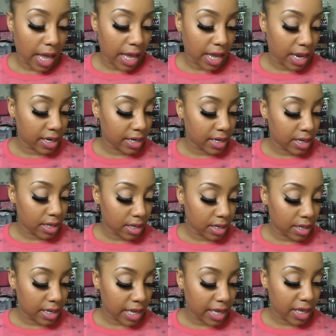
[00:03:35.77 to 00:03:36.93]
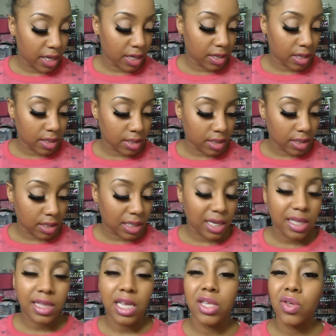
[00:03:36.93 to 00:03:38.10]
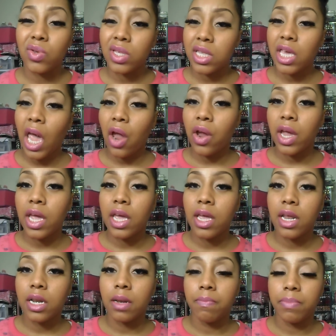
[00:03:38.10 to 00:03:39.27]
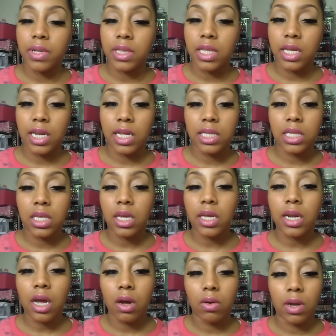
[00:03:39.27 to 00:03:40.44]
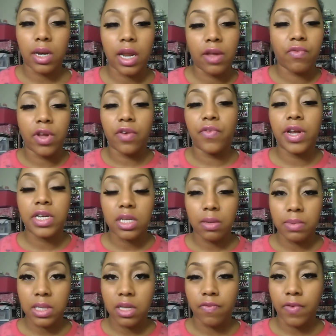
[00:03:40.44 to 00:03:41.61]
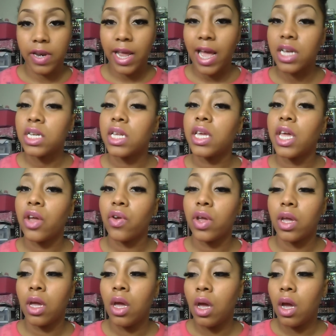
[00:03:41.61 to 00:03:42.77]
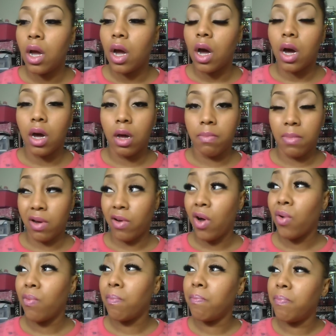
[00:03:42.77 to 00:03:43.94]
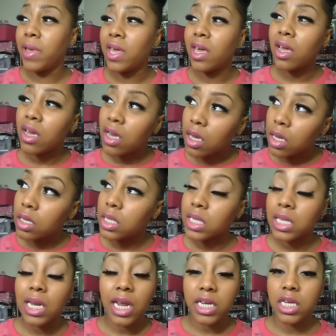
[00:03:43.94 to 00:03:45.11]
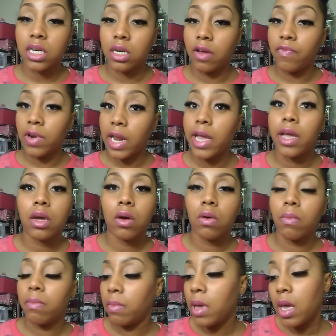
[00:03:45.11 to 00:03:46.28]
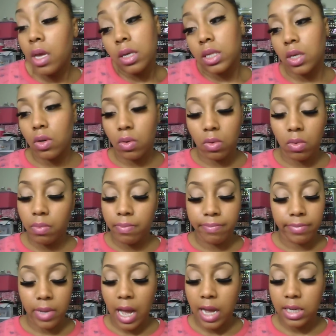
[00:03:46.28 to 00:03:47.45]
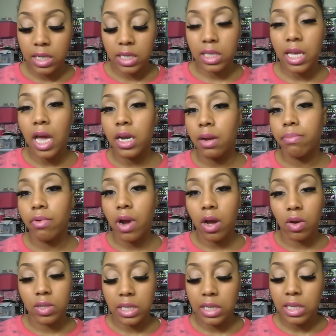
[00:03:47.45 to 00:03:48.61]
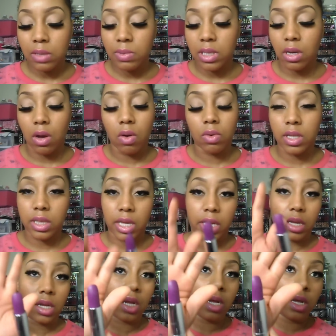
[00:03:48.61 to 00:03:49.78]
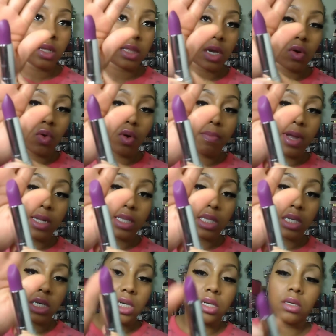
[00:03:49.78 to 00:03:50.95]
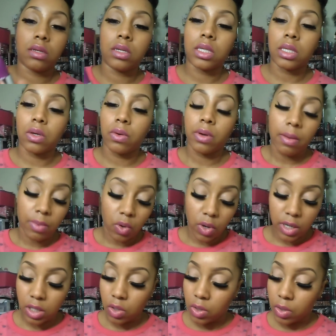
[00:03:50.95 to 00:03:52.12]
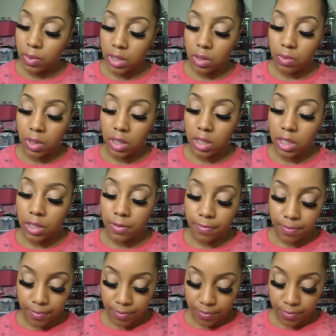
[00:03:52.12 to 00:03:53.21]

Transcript: And they said they used to carry it, but then they took it out and they rearranged some stuff. And they actually carry um, a big selection of Lancome. So I just kind of browsed, and this was the only thing that caught my attention. So I'm going to go ahead and do a quick swatch.